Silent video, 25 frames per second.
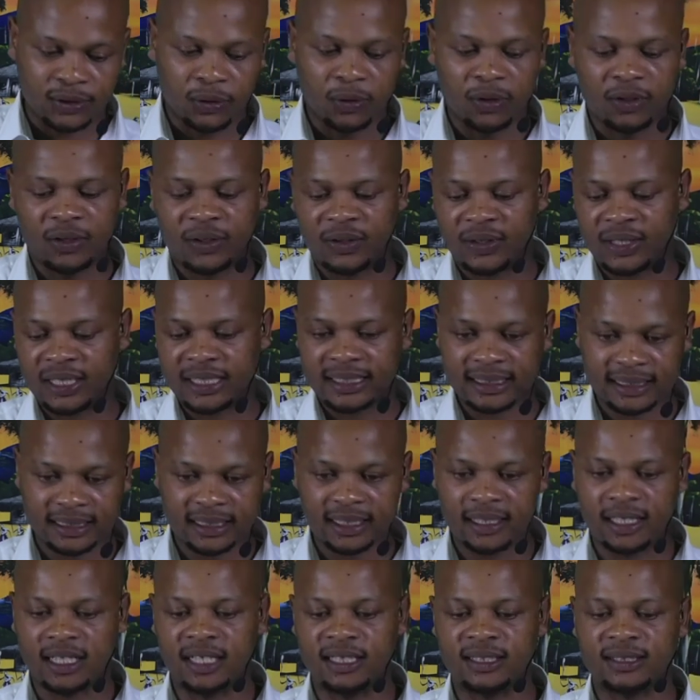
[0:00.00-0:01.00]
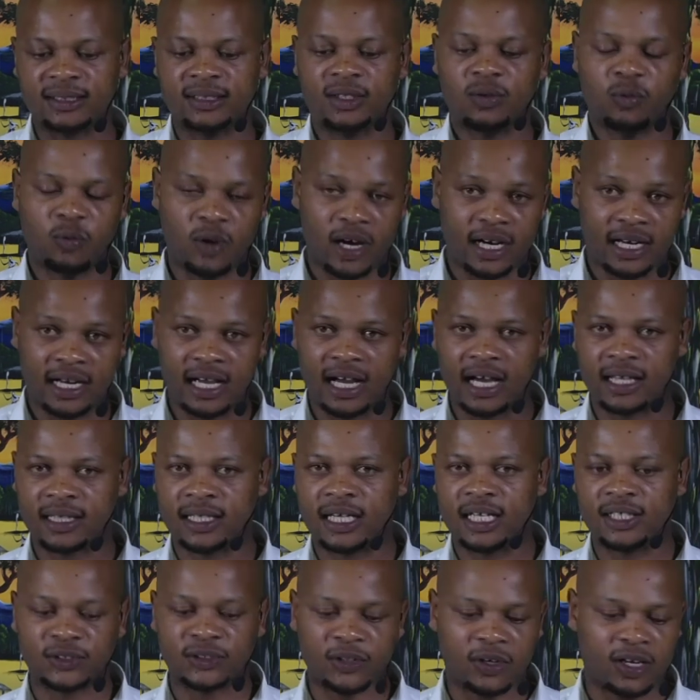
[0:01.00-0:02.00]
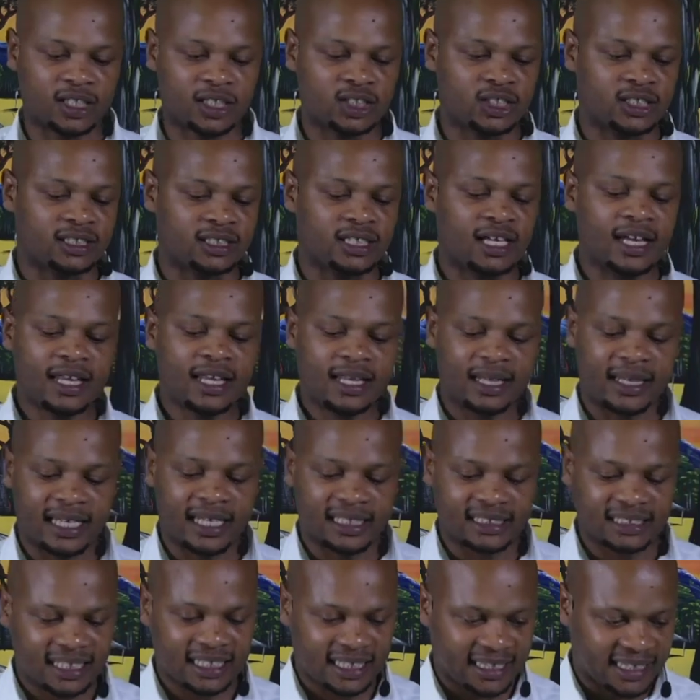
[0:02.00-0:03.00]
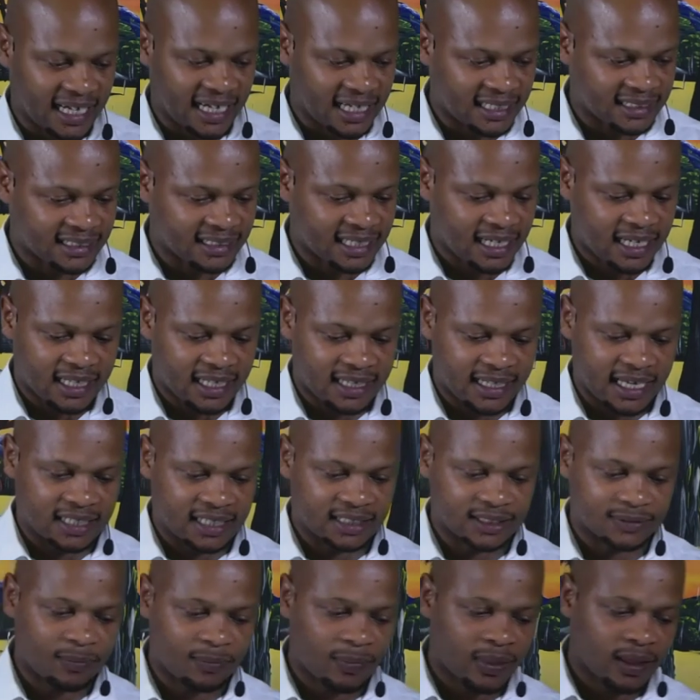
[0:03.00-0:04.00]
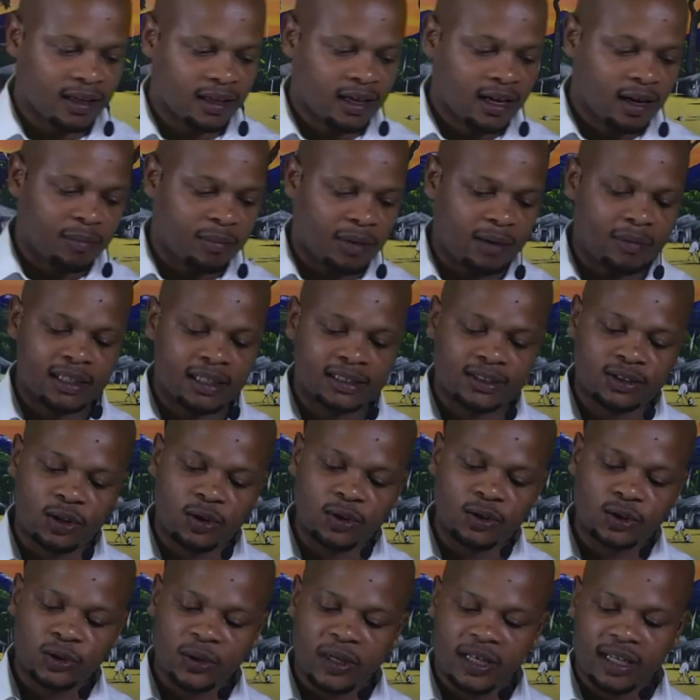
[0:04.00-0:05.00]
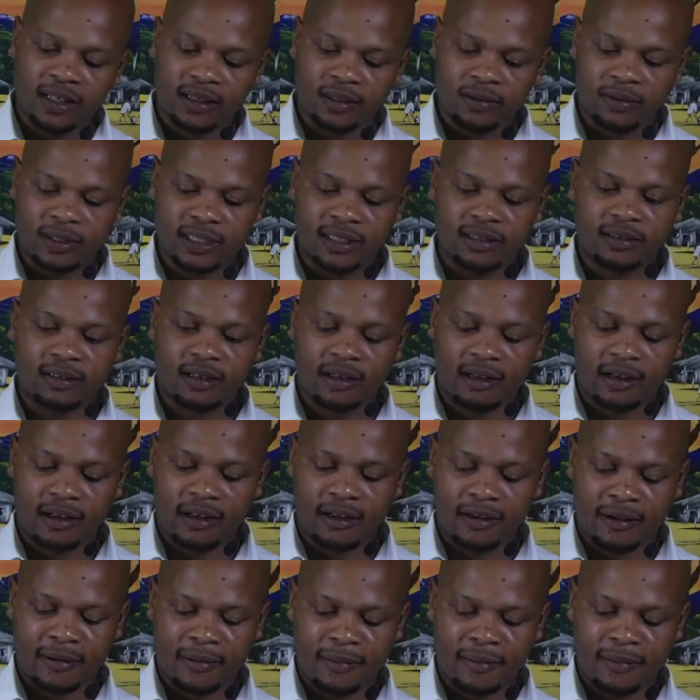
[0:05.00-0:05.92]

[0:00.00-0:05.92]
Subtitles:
All right, so this is one other introduction that does that. Maybe let's go to another one.